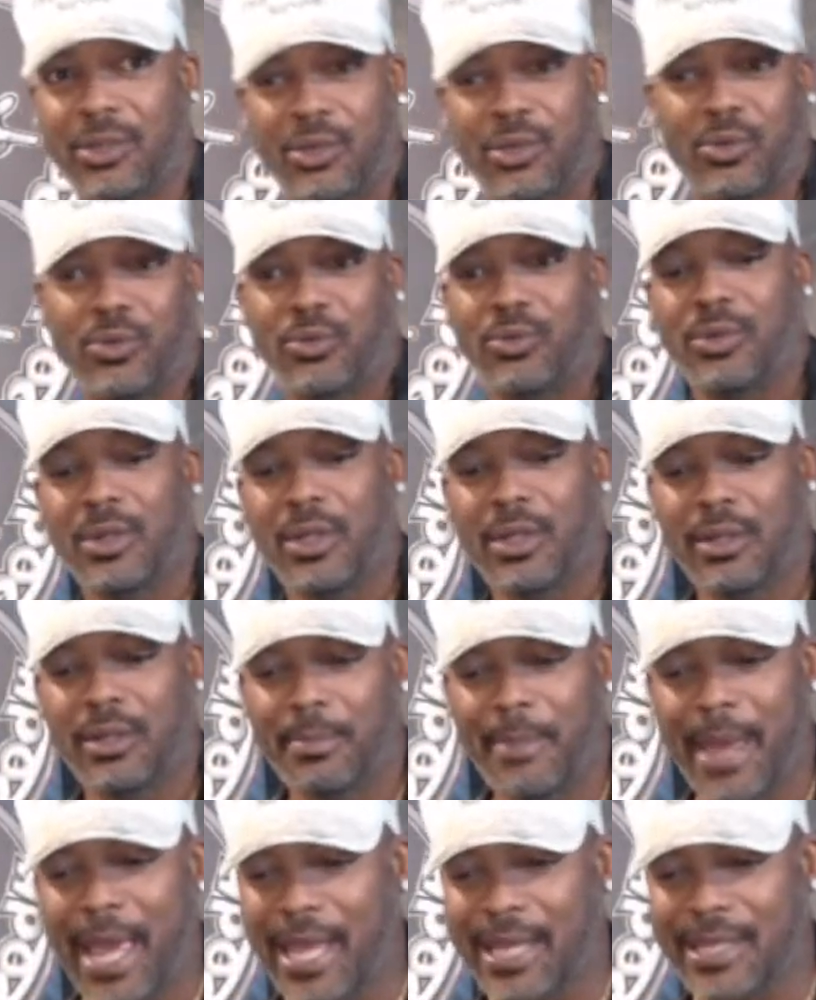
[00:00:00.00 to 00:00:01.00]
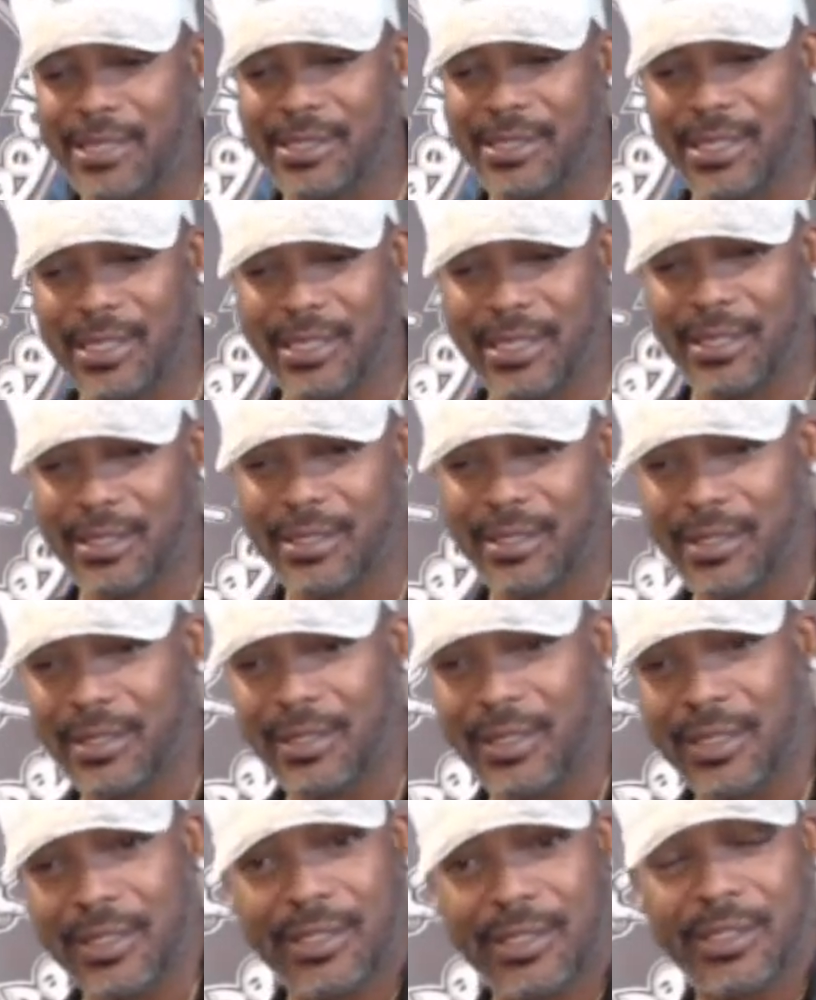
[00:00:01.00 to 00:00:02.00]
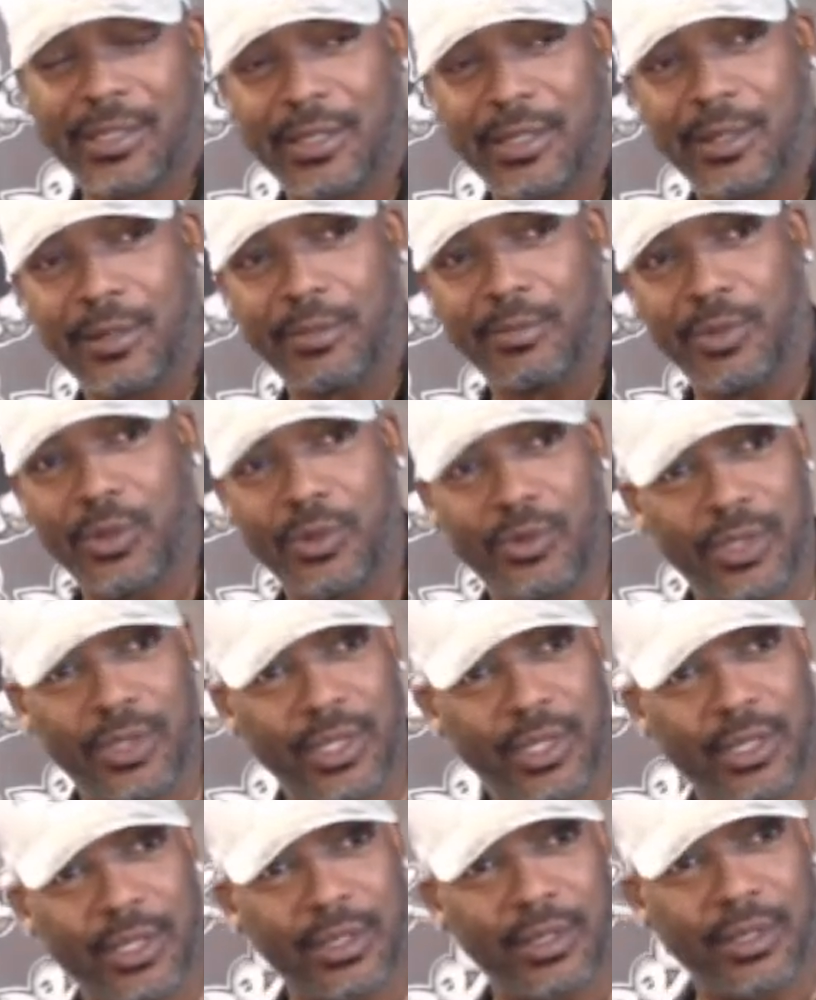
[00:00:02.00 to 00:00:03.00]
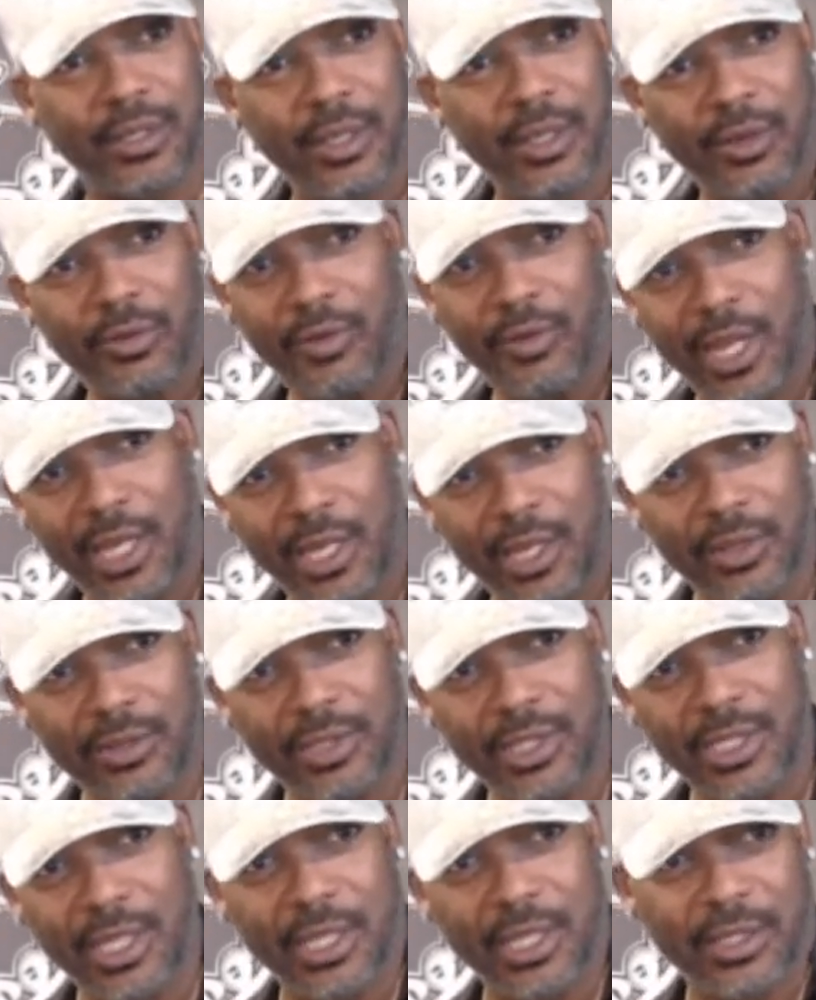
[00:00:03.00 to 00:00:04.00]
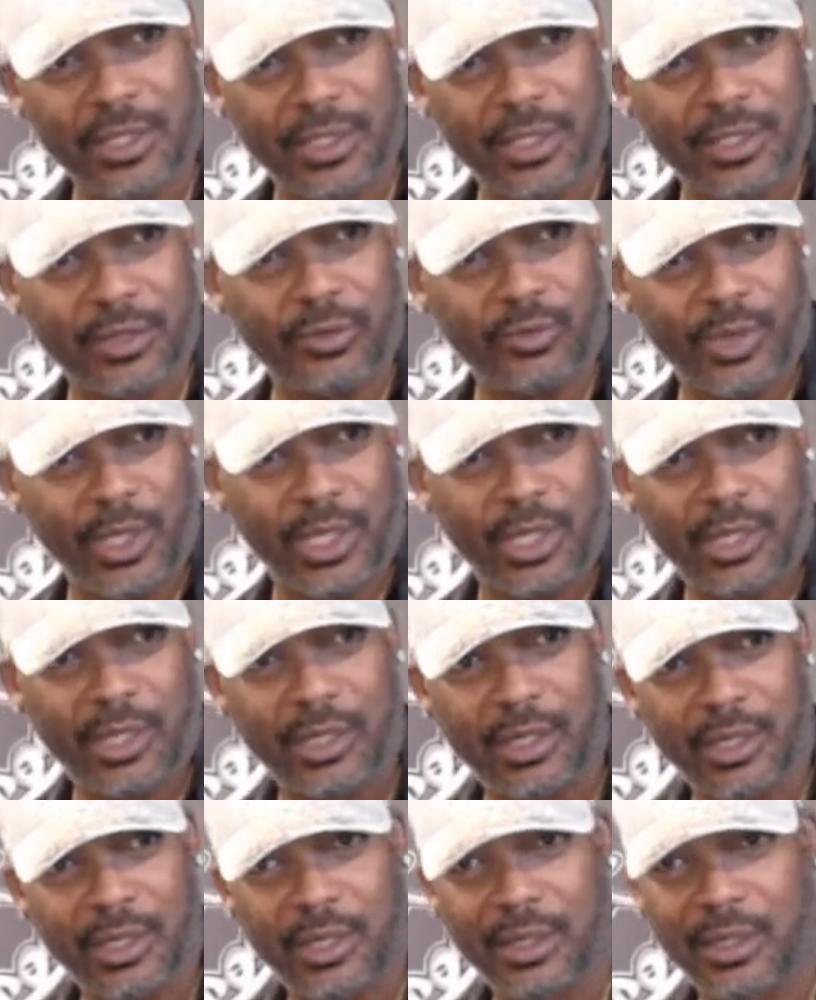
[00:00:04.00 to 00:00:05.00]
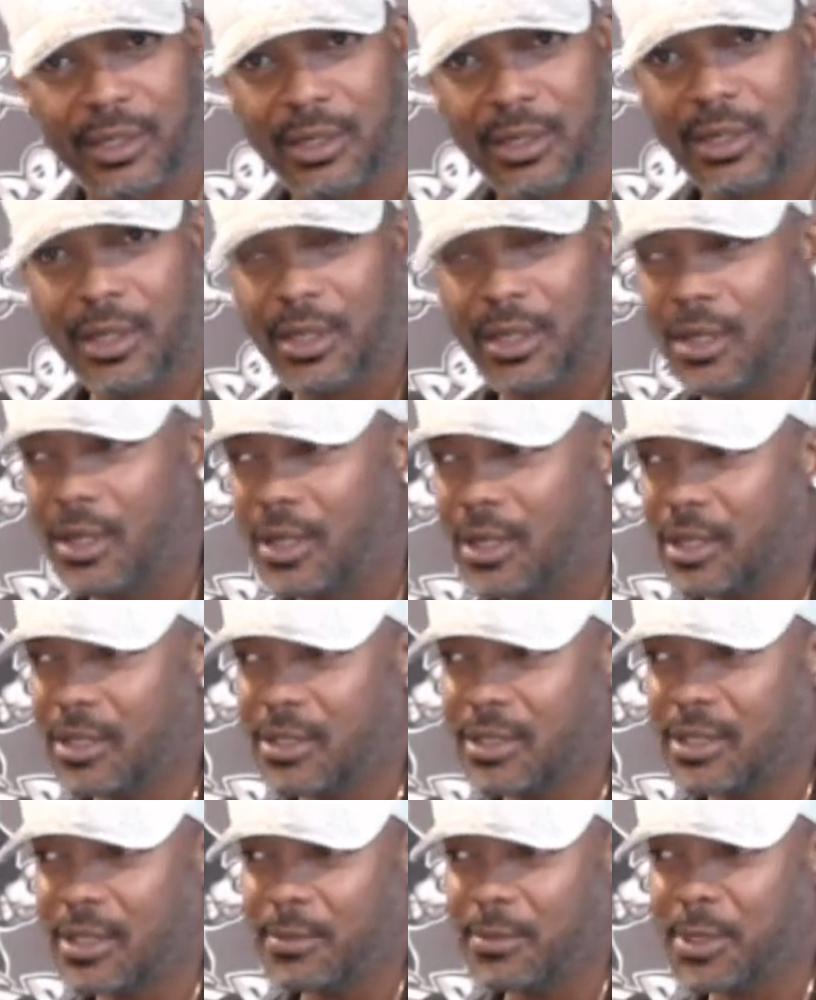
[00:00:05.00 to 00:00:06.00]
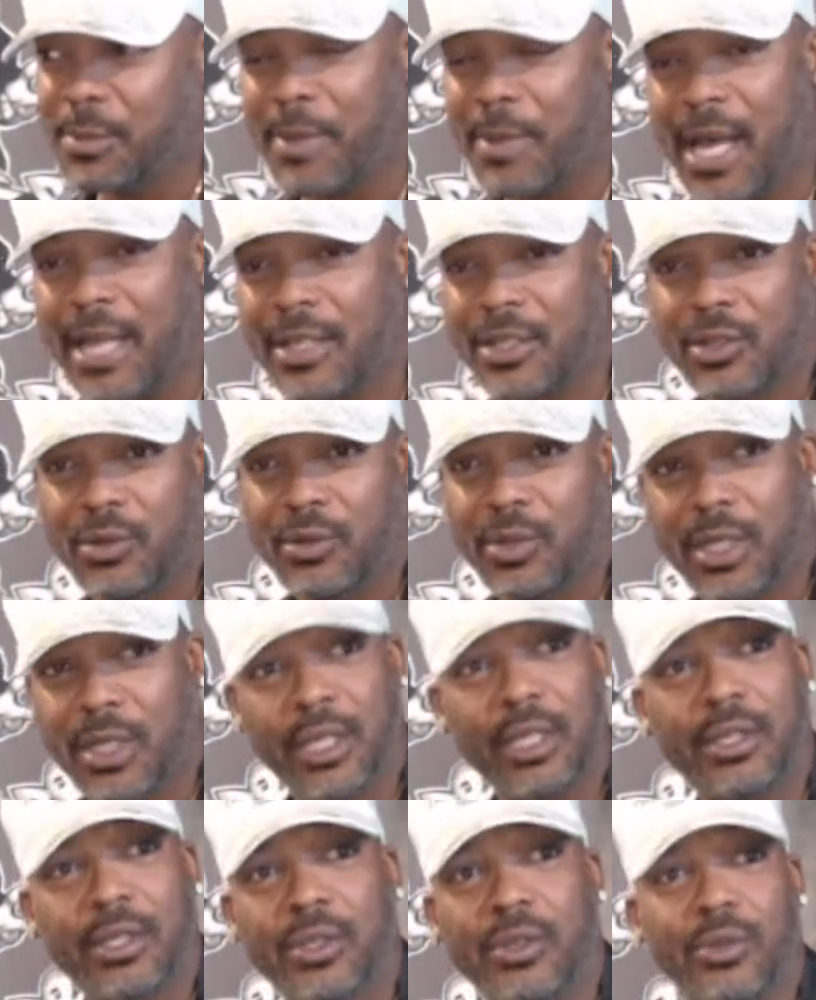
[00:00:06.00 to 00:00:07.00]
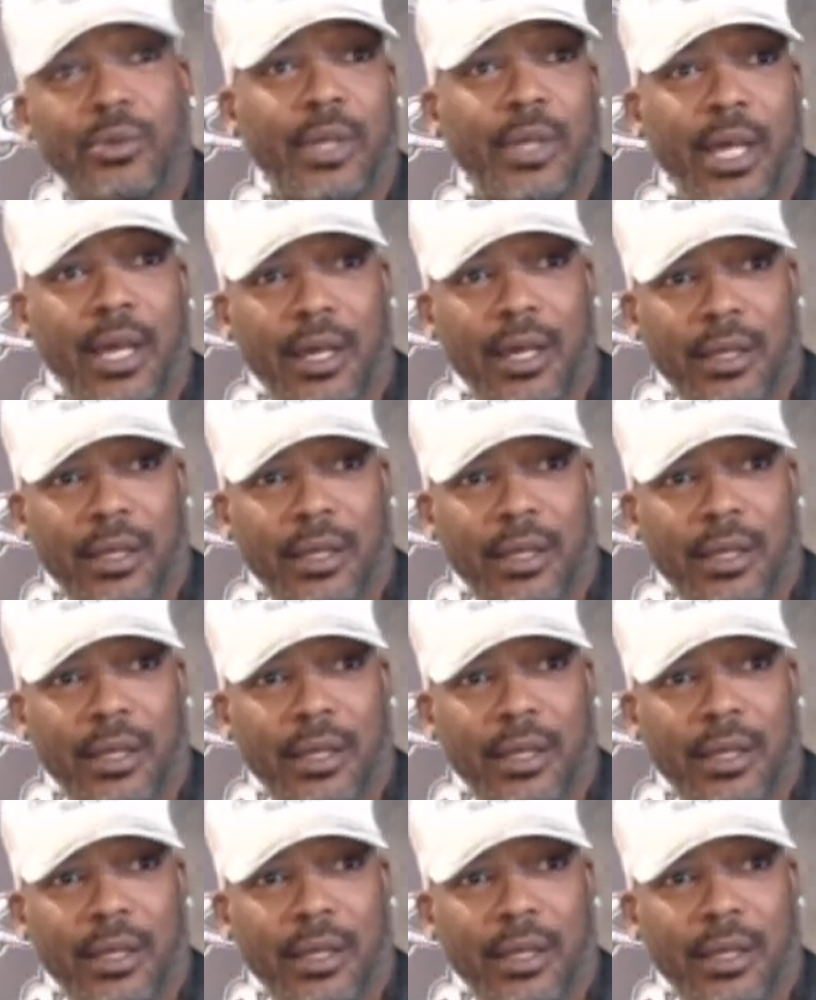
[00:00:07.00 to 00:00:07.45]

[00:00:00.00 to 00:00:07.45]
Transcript: through magazines and listening to music and radio stations if we could, and because some spots you couldn't do that.